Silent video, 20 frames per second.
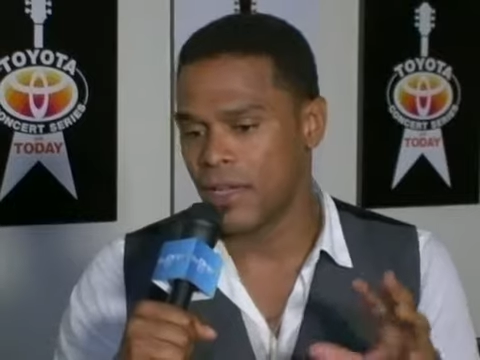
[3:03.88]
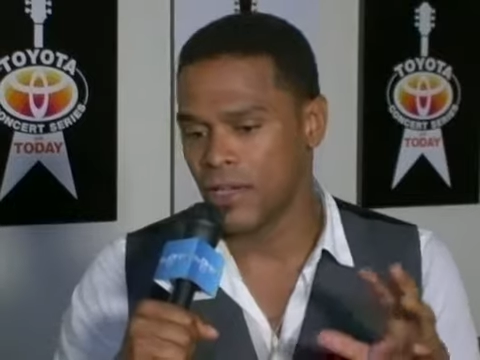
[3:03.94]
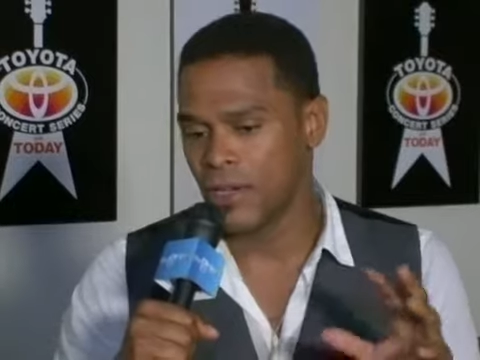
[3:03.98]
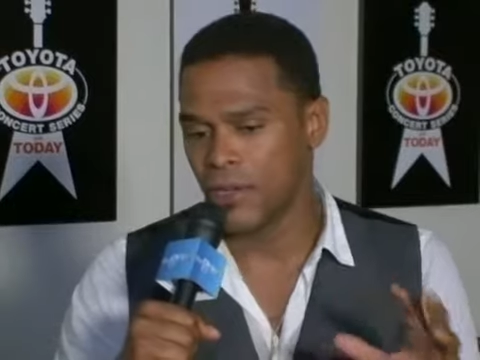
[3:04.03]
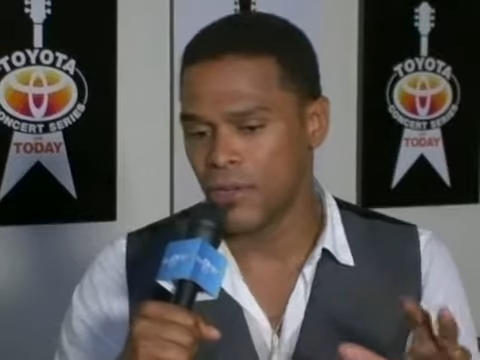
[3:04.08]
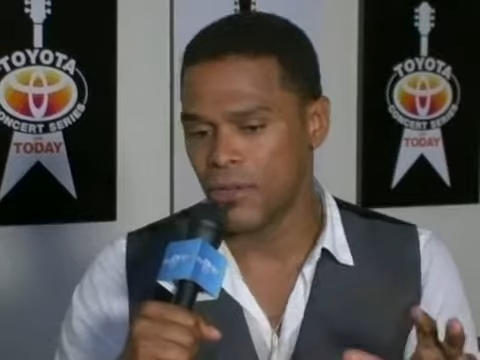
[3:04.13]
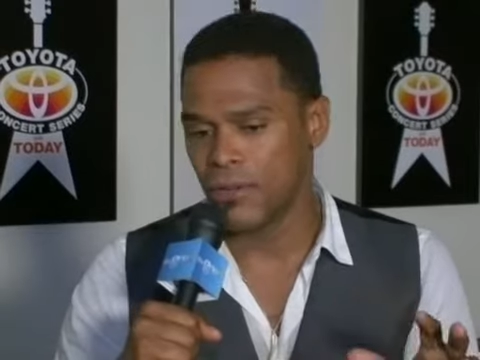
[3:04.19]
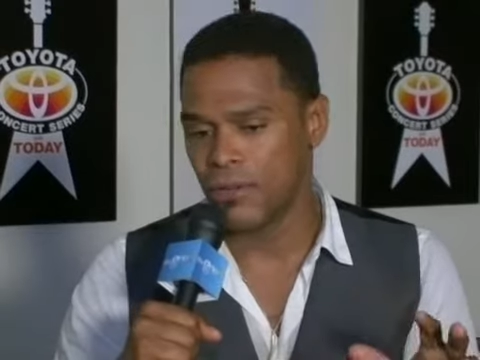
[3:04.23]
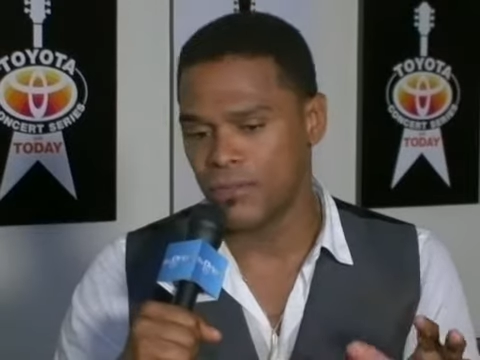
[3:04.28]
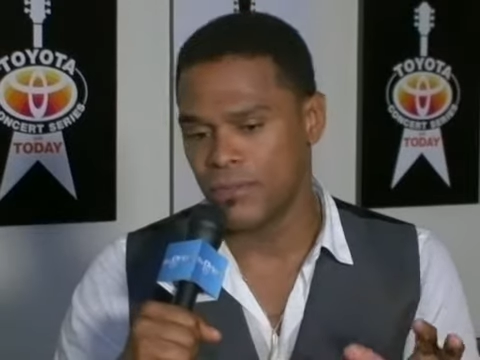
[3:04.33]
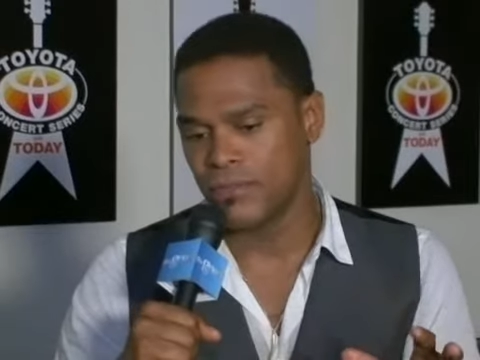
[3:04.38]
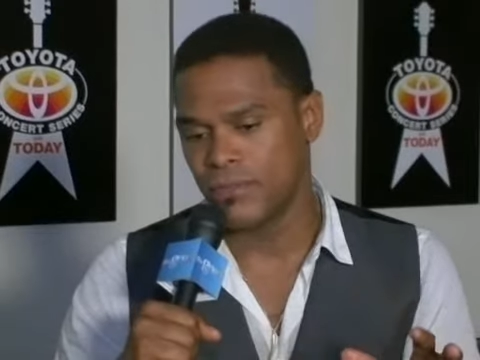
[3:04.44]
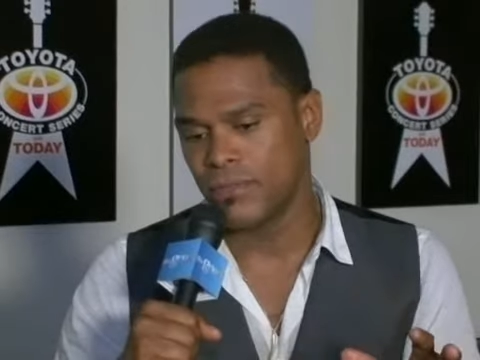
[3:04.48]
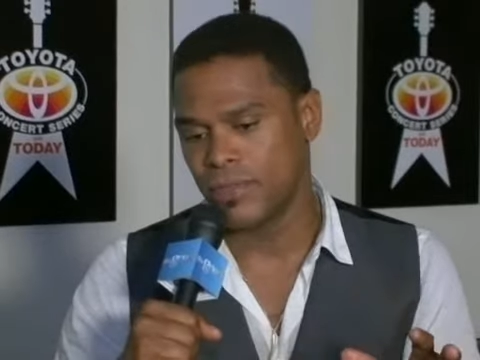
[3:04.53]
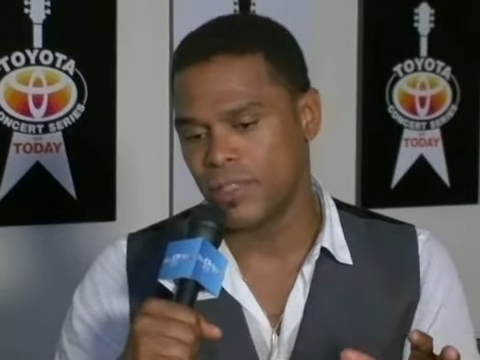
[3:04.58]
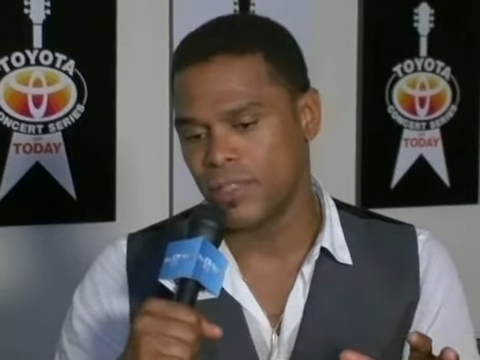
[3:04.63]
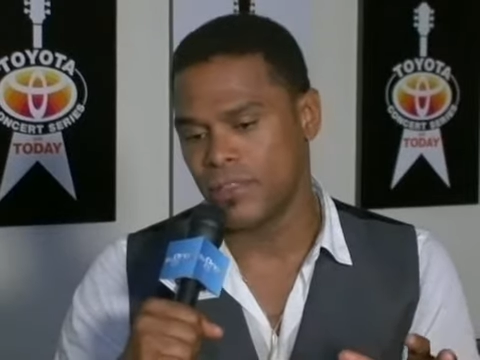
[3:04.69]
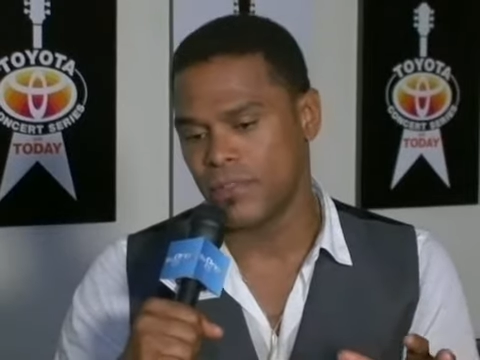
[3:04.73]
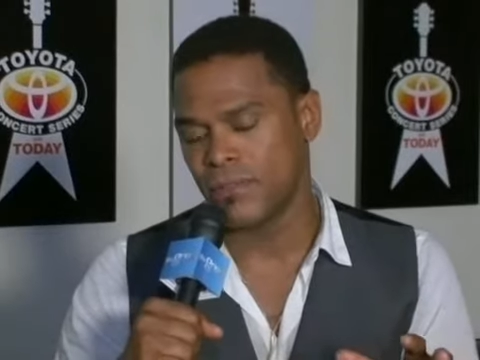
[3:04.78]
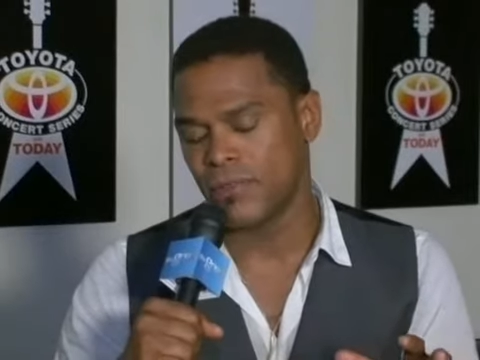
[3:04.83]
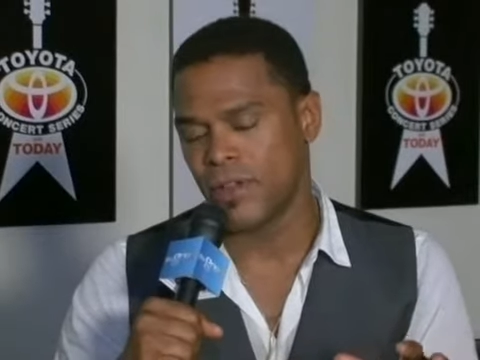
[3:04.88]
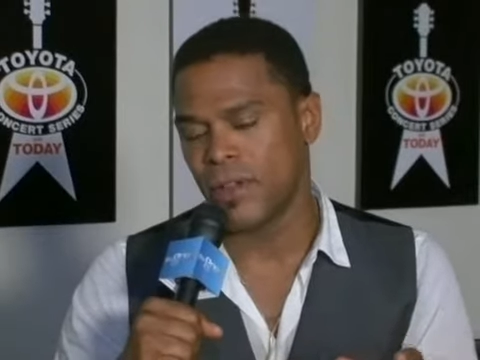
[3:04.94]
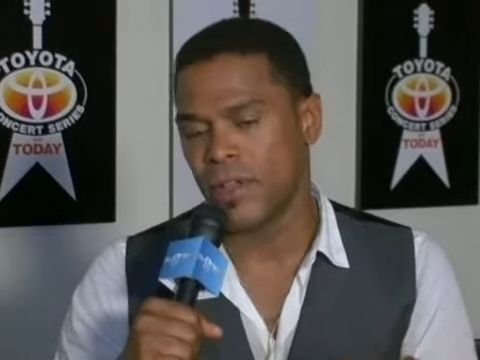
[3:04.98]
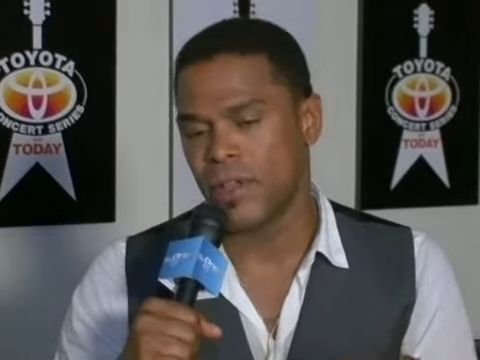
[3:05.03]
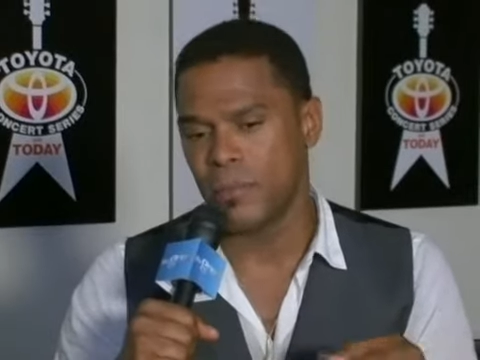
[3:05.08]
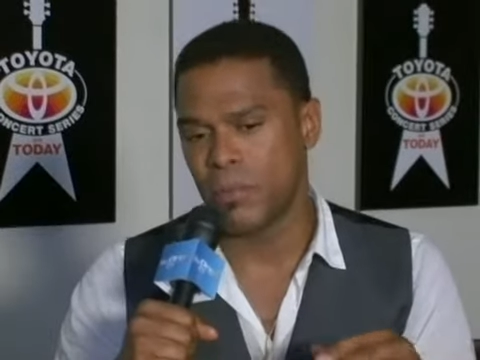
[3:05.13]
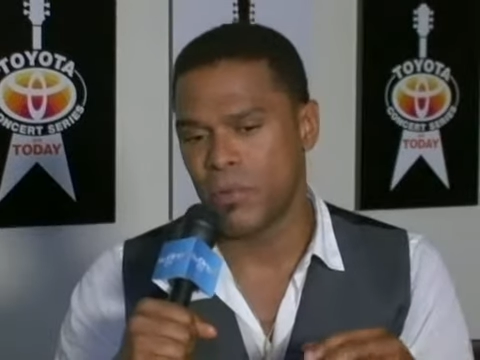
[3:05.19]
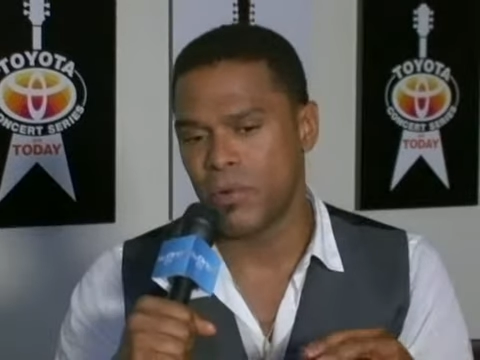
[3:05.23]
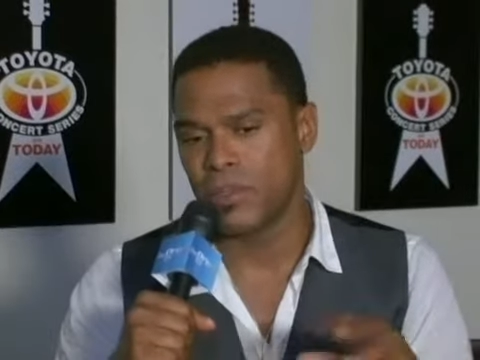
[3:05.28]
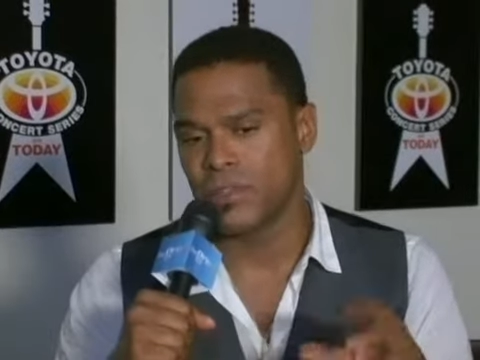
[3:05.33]
know it's very
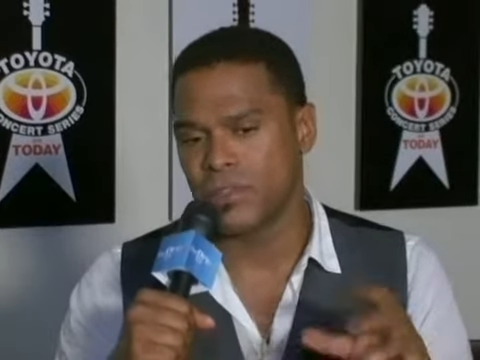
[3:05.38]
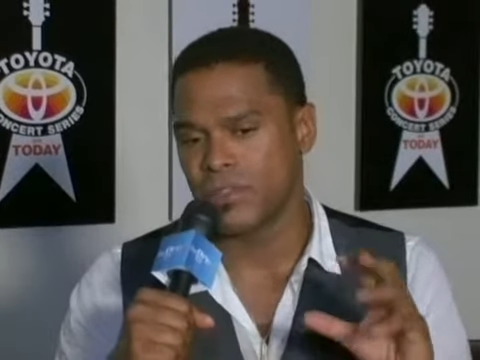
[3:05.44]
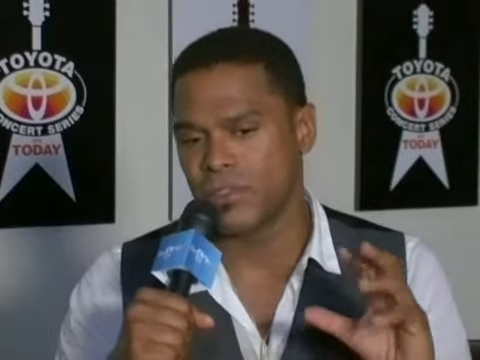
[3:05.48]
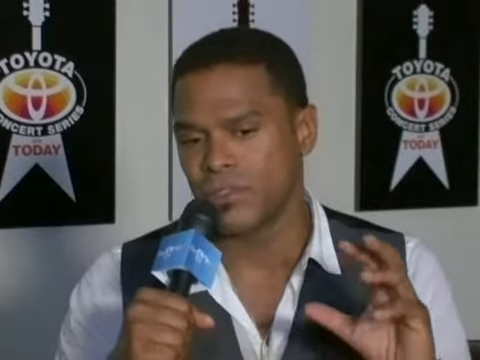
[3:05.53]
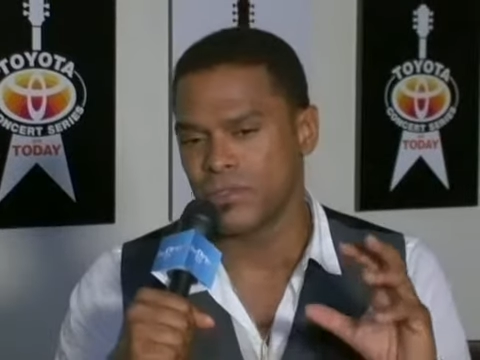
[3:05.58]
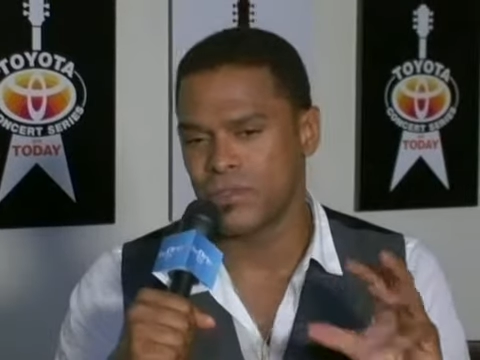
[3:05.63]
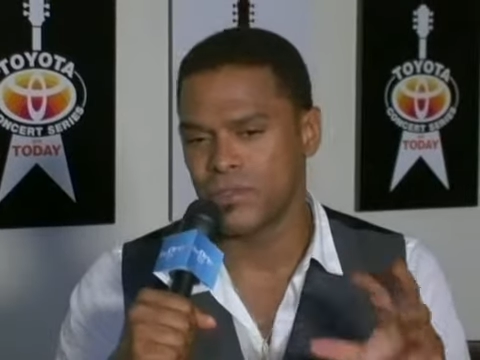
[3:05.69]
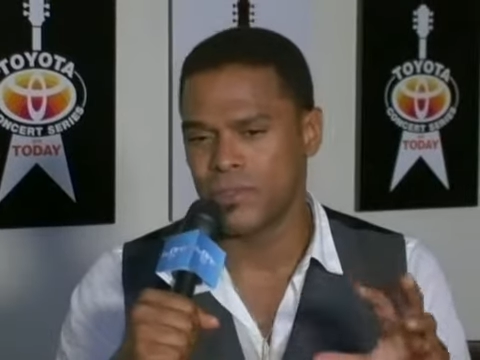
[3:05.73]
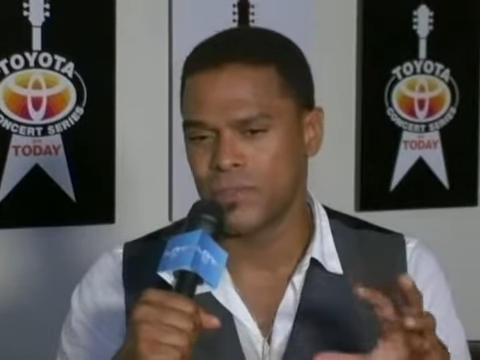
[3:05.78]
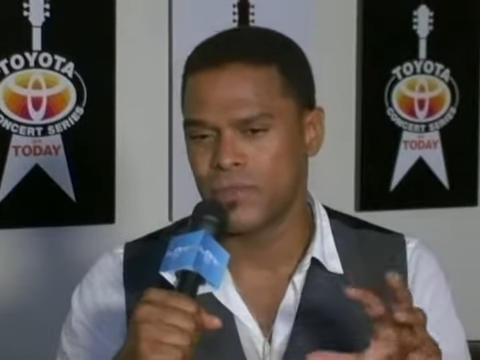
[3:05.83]
important to sort